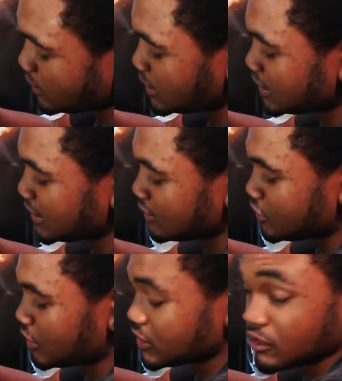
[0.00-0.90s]
With these, the
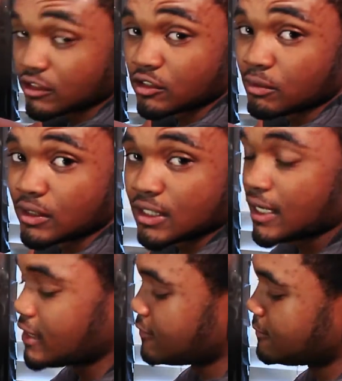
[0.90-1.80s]
joints are super
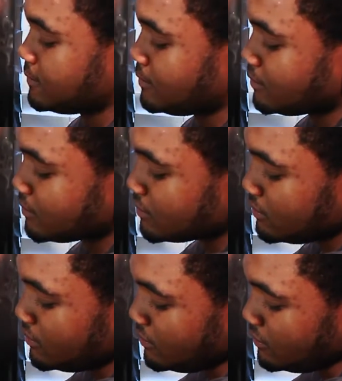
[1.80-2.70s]
tight
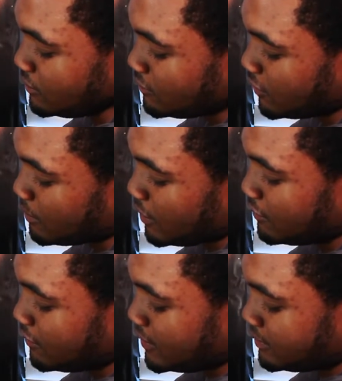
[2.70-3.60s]
for
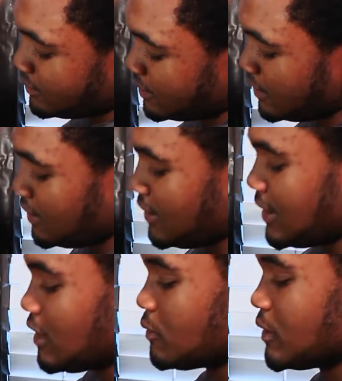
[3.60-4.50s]
both of them,
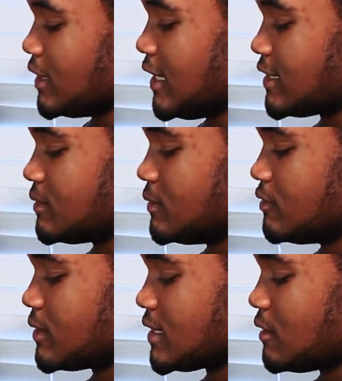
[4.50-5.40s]
and I don't really like to move
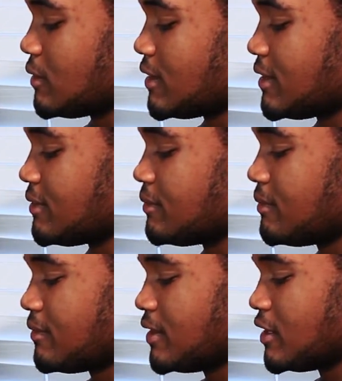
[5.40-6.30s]
them because I don't want
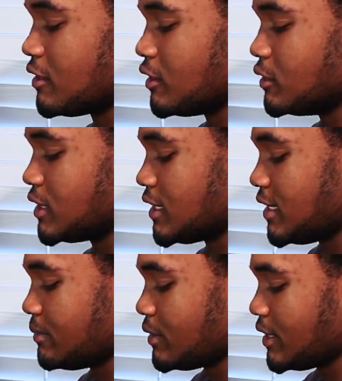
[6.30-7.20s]
to, you know, loosen it
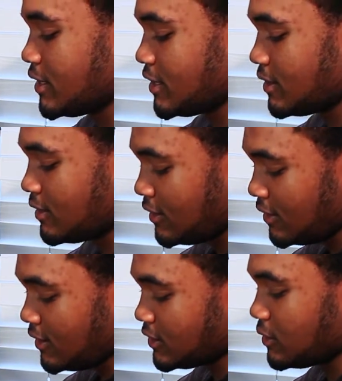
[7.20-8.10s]
up or anything.
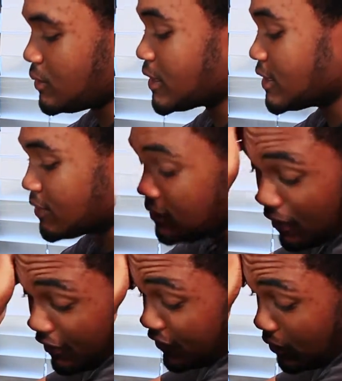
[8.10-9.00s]
So when
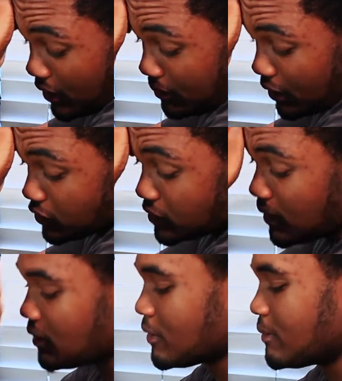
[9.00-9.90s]
if I want to pose him,
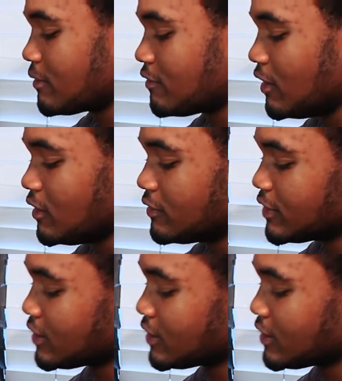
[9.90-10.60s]
I don't want him to fall over.